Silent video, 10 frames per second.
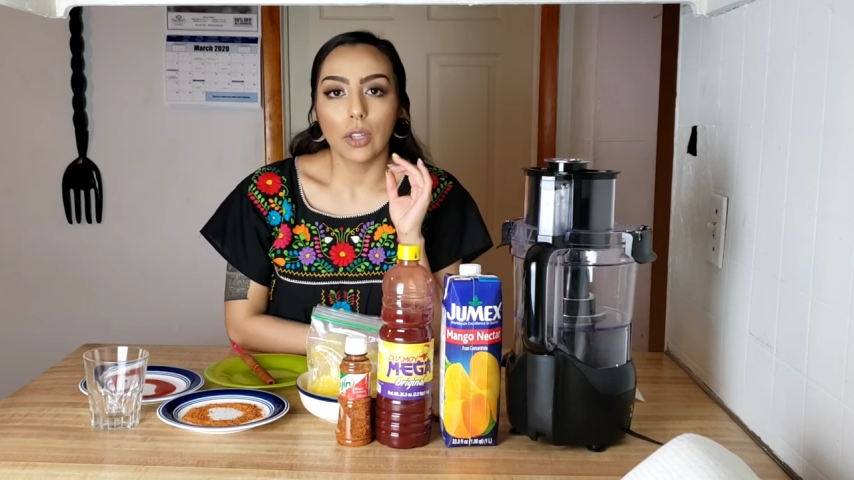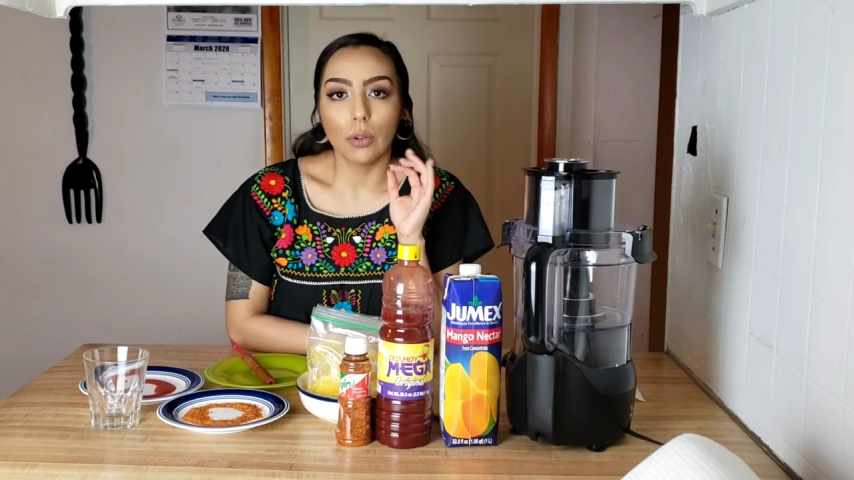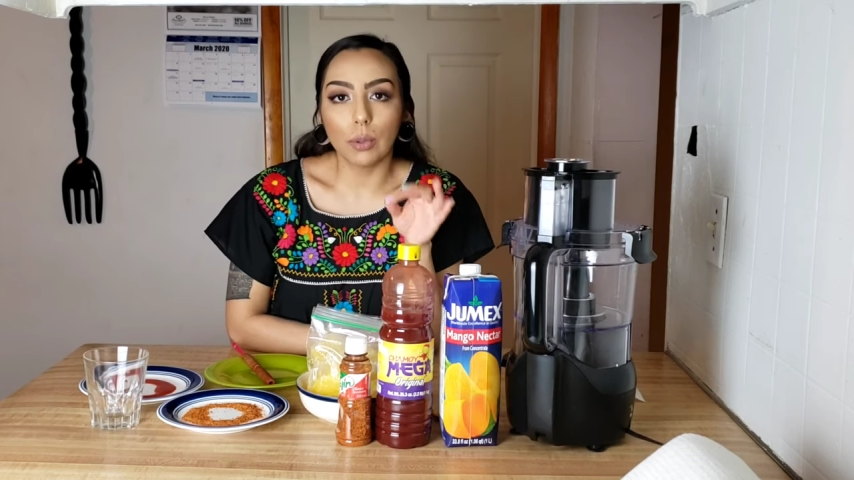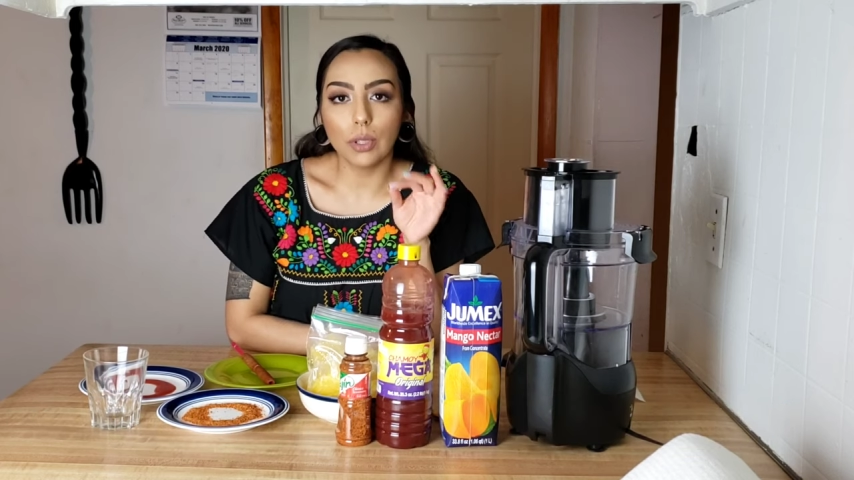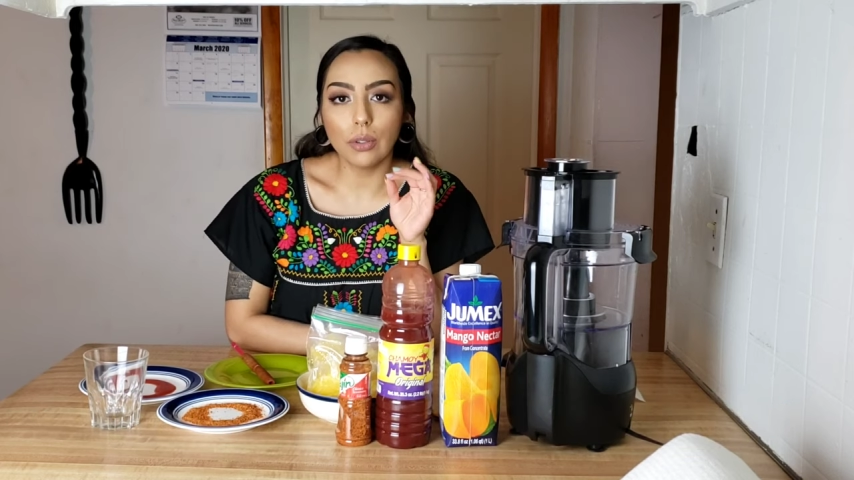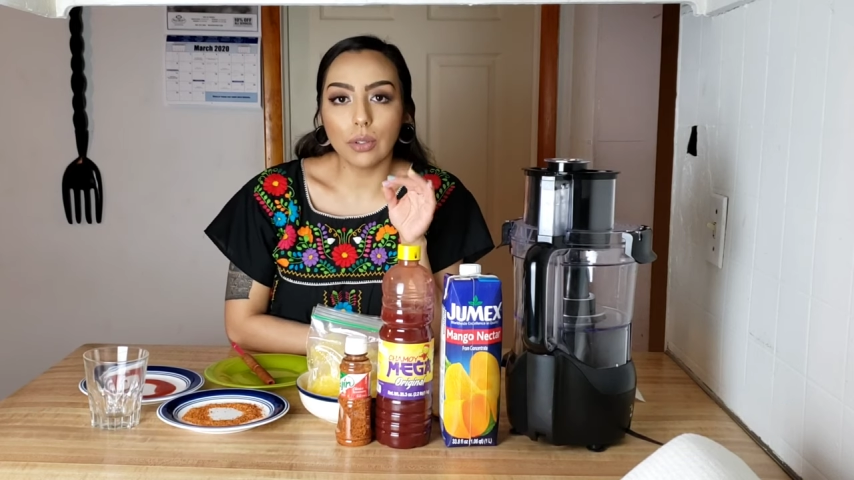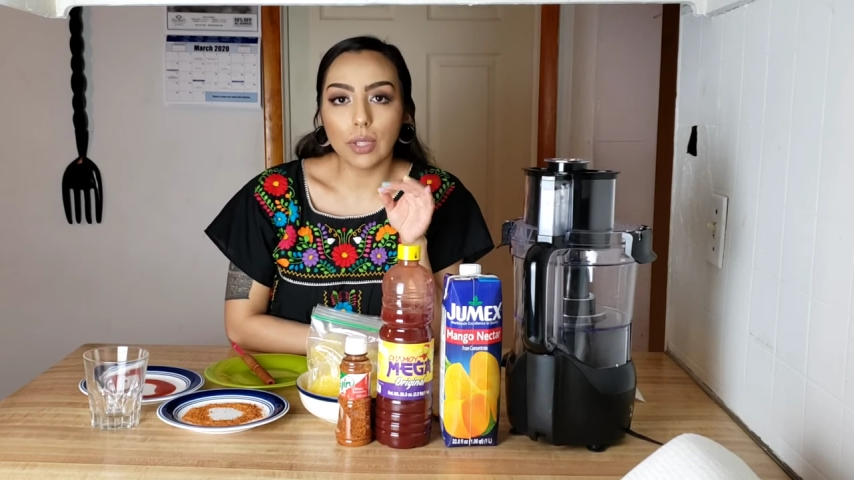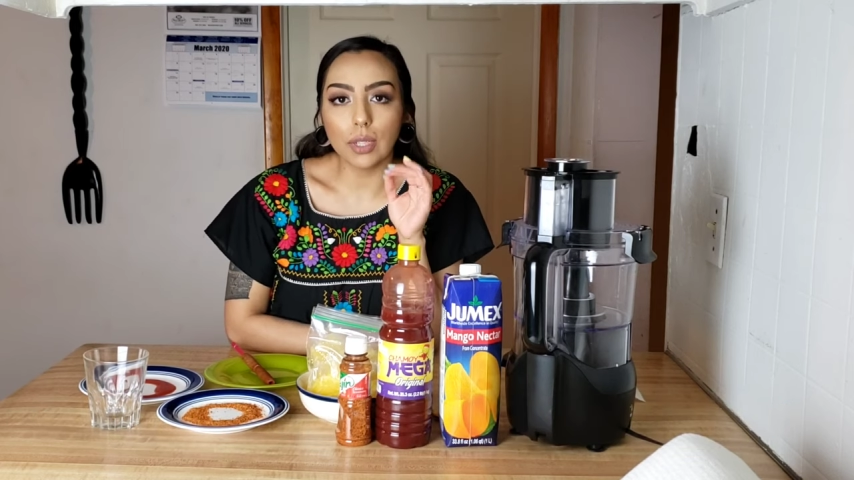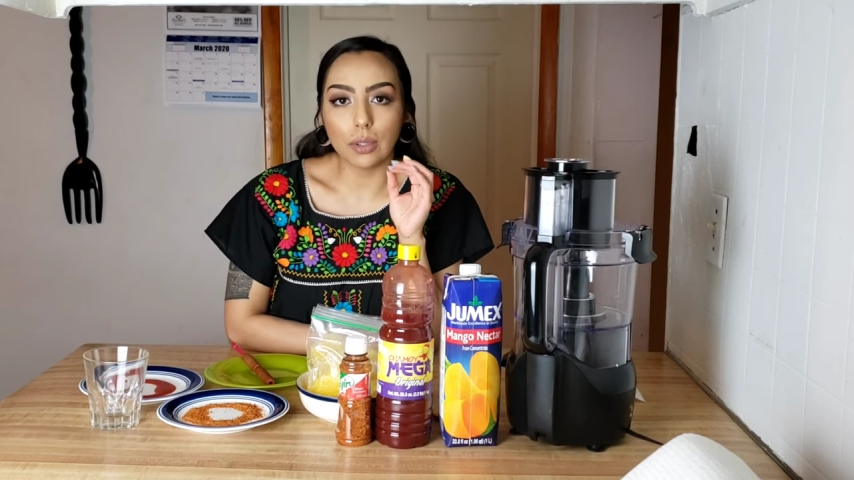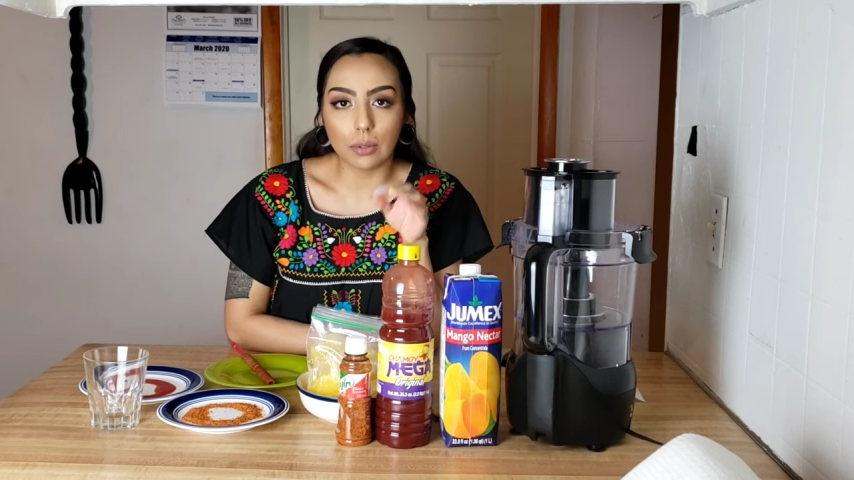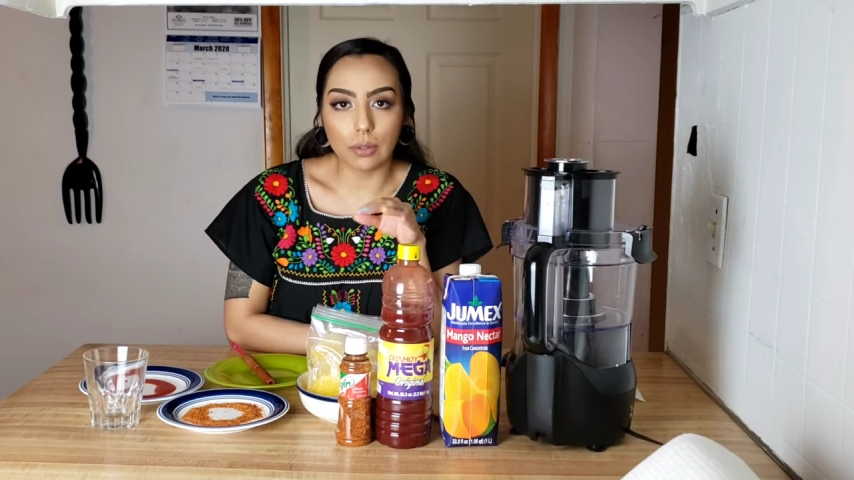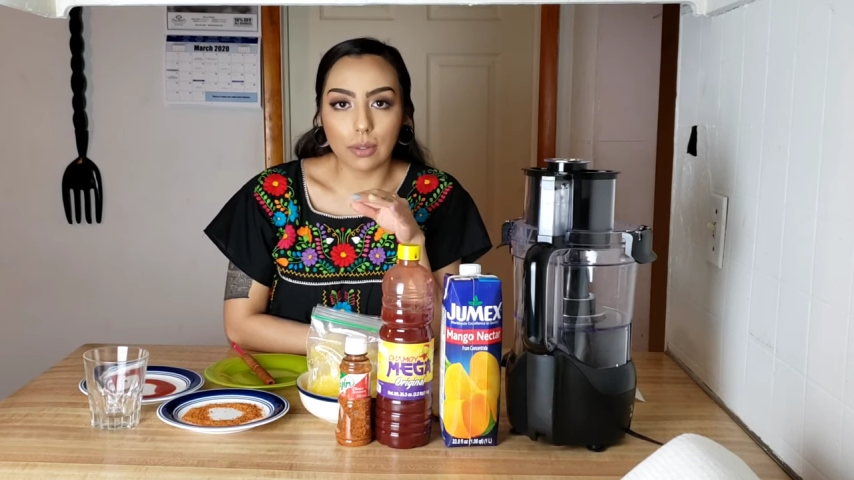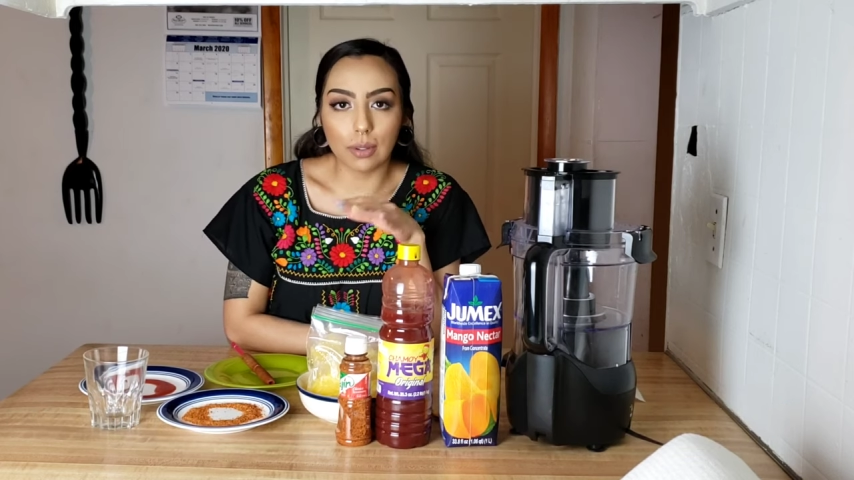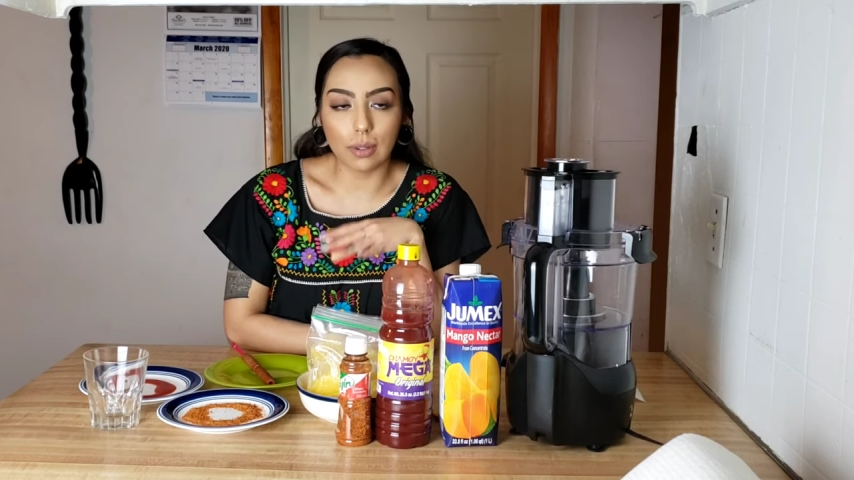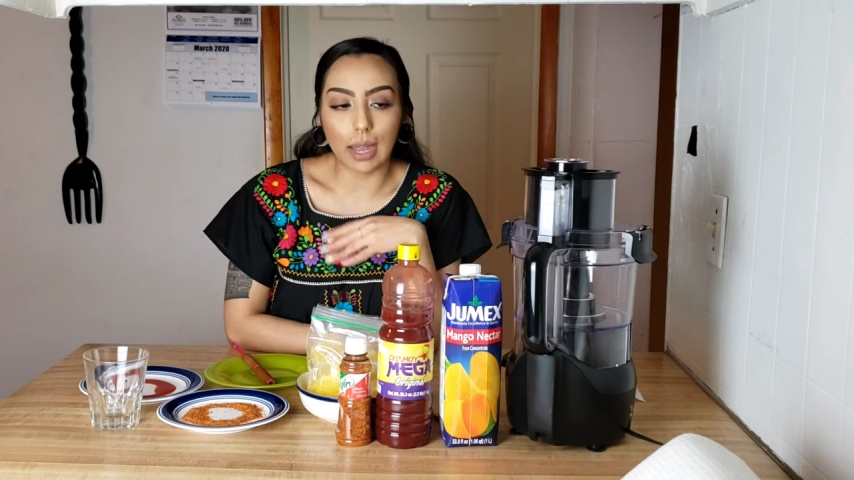You would usually use
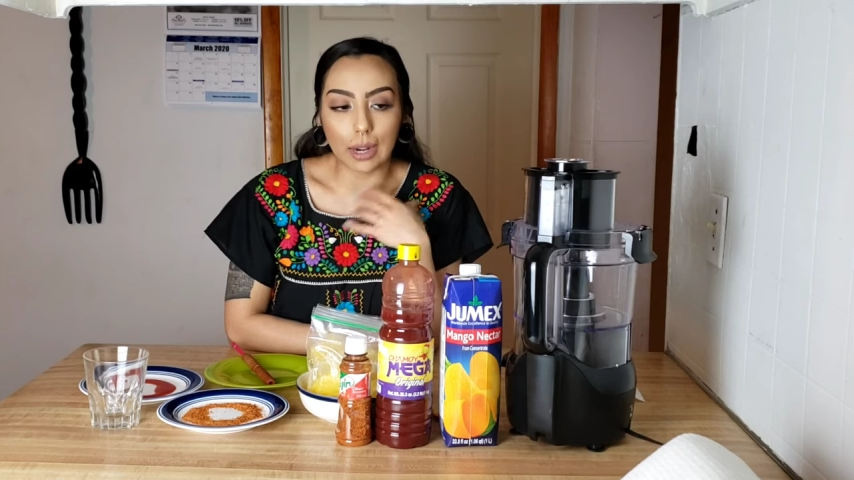the